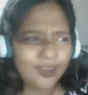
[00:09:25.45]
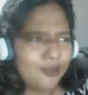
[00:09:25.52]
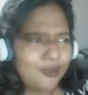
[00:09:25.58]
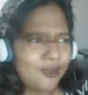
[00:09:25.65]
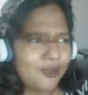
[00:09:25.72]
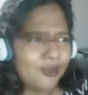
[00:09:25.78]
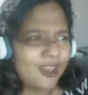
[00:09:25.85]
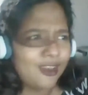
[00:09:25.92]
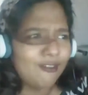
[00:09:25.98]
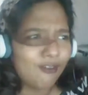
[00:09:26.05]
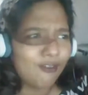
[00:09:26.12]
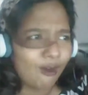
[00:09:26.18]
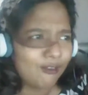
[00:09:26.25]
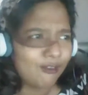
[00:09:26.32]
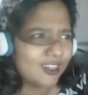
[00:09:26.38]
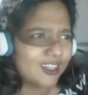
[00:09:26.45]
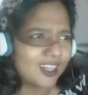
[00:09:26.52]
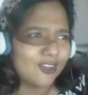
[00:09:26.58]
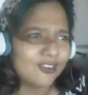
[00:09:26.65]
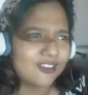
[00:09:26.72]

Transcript: How did you get involved in